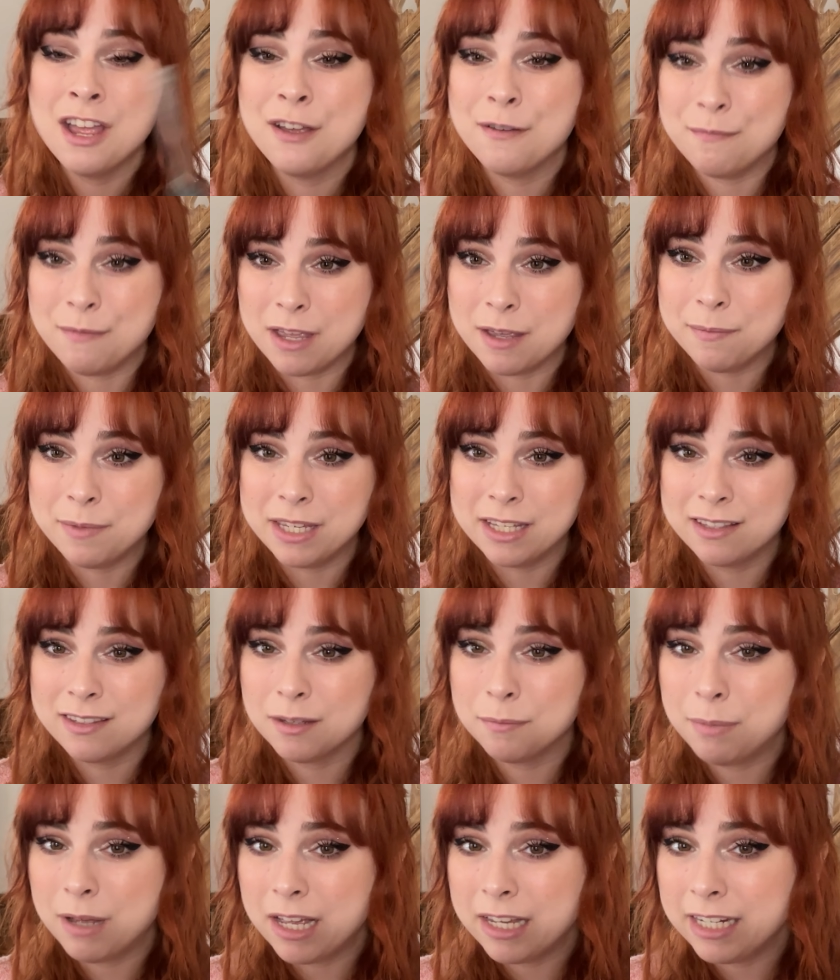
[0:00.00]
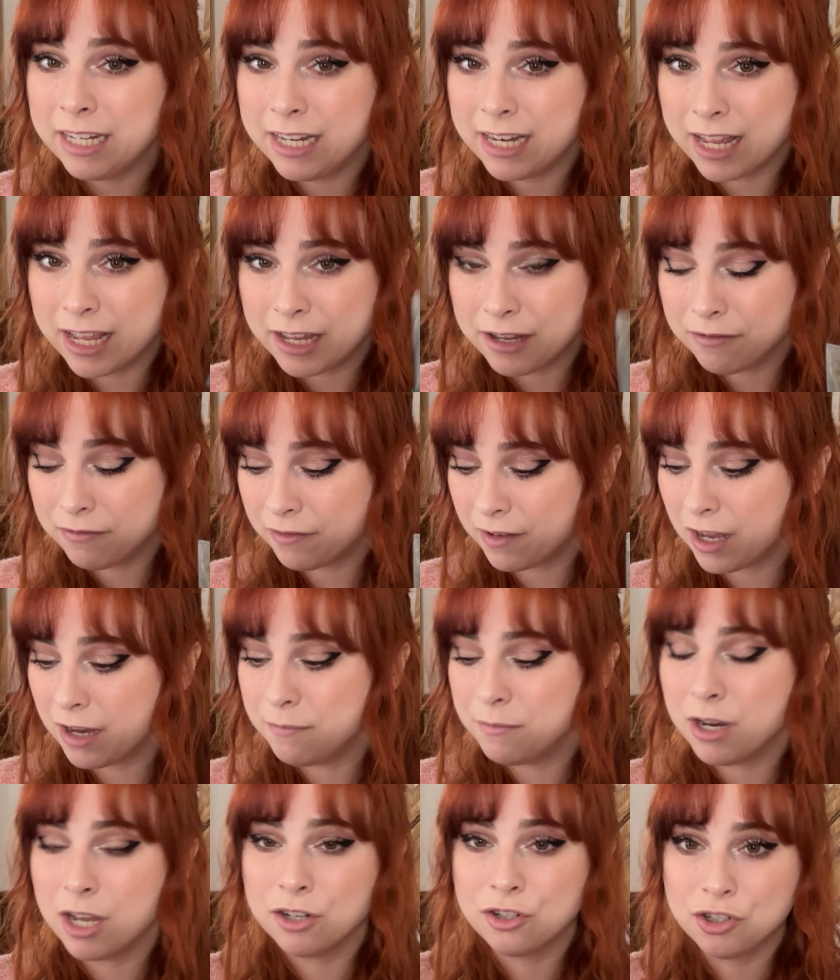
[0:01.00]
Maybe it's a putty knife, I'm
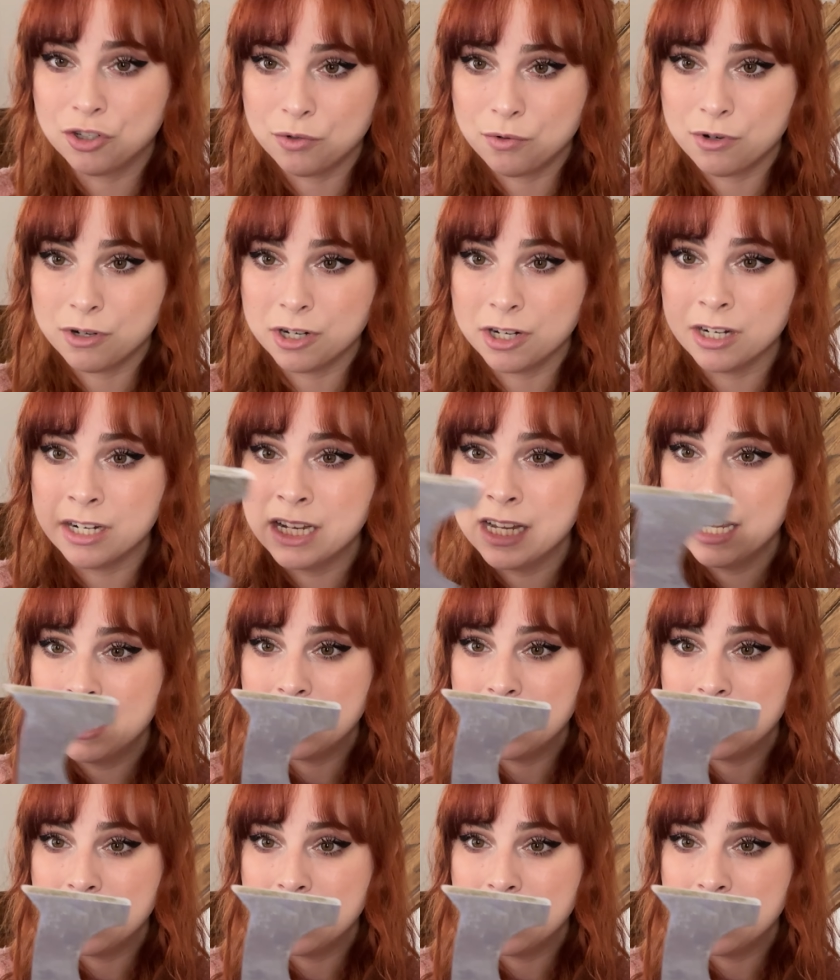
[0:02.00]
not sure.